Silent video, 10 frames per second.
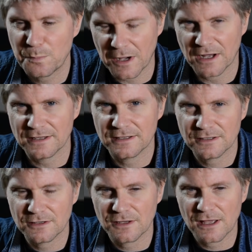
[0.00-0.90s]
But
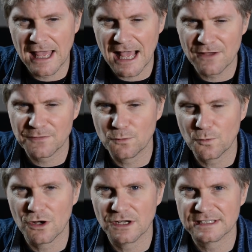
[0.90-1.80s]
having
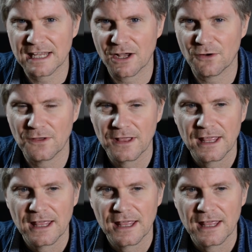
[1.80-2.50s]
worked out